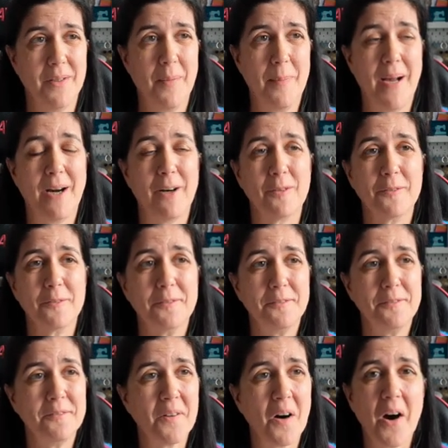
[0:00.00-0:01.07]
about
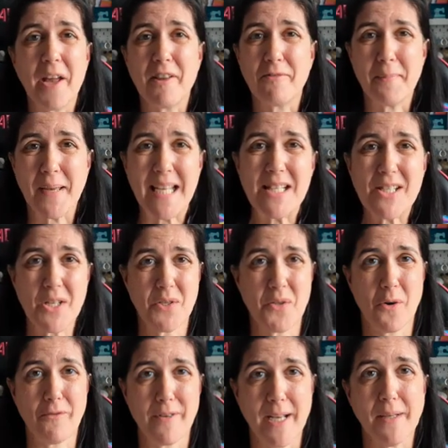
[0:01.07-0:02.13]
5 meters
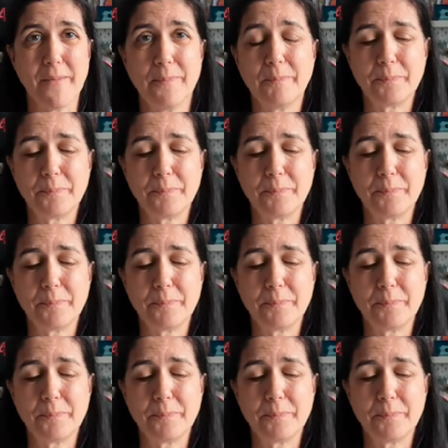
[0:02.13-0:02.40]
of it.